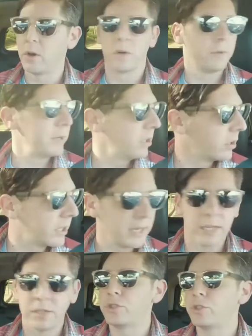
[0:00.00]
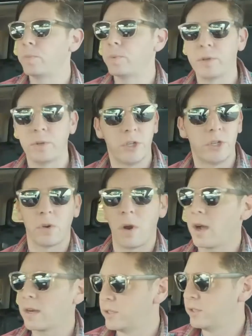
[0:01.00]
going to be looking at Super Duty
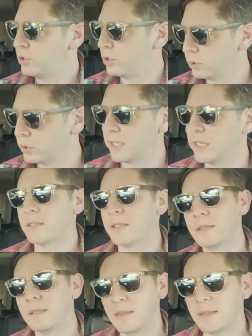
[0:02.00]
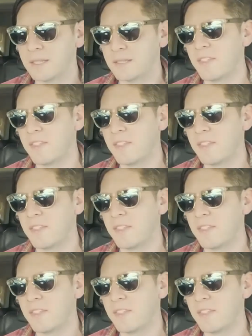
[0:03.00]
trucks and dualies and things